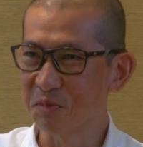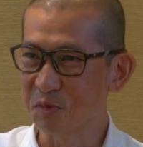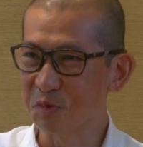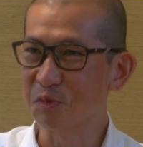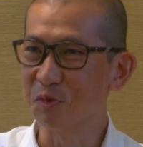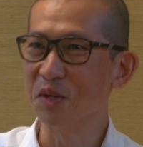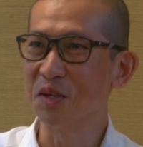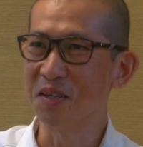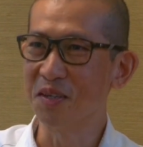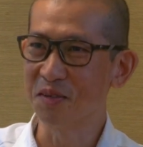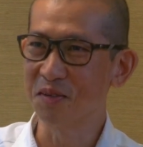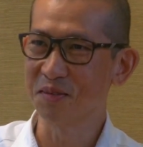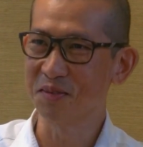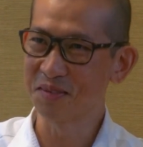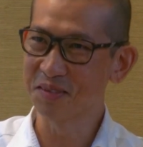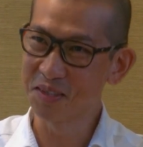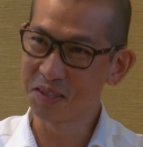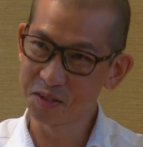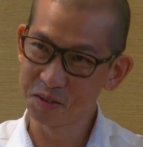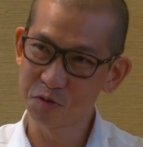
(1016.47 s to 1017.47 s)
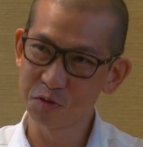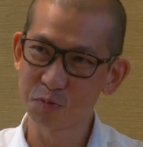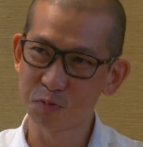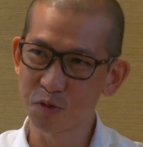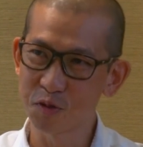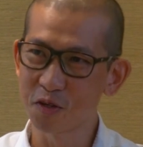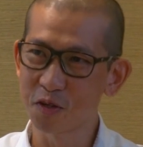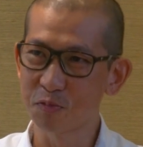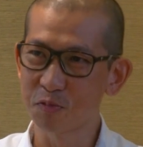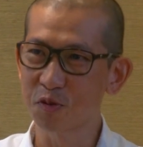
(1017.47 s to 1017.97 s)
We need to
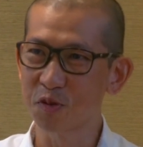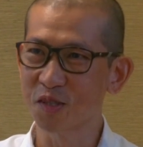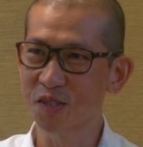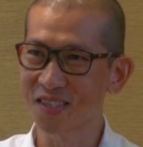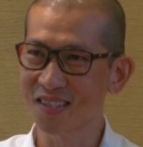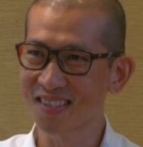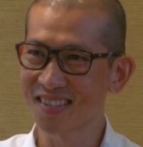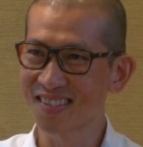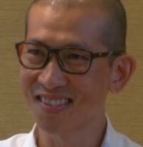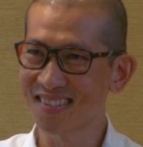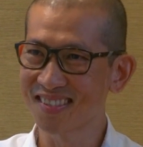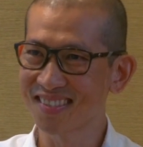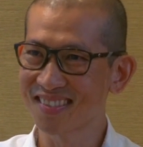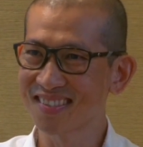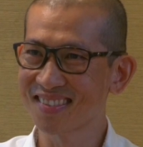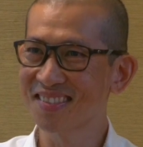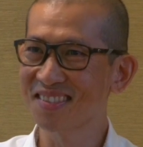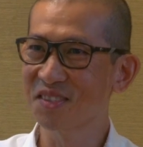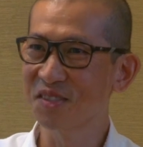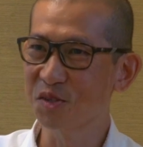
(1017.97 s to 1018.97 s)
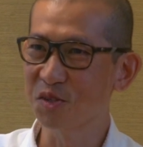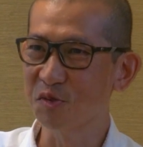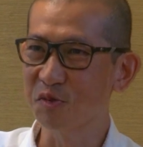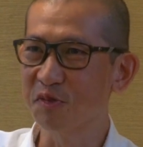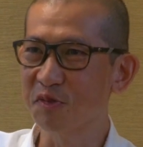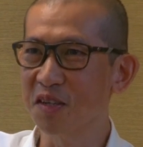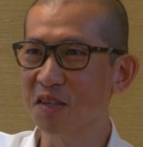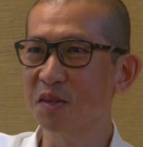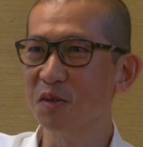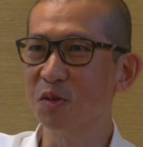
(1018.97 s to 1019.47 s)
put the process to
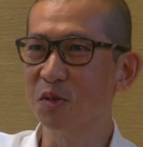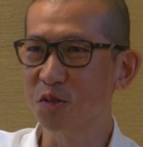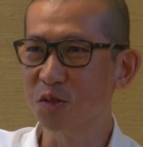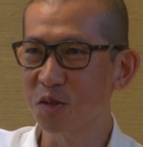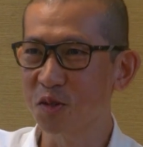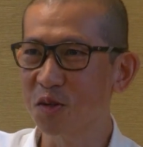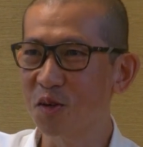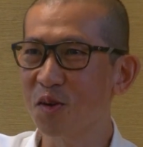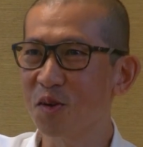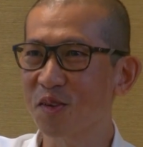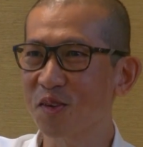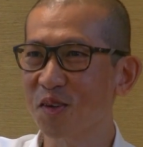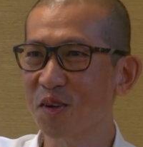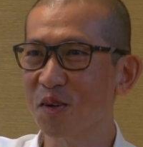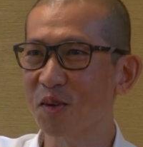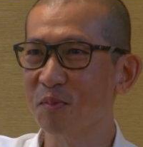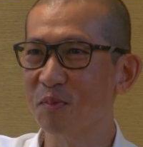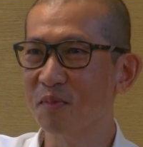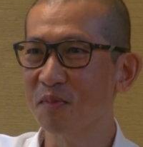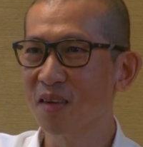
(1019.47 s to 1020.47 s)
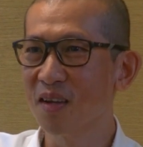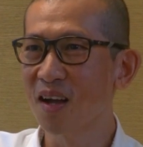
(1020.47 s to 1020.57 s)
think also long term.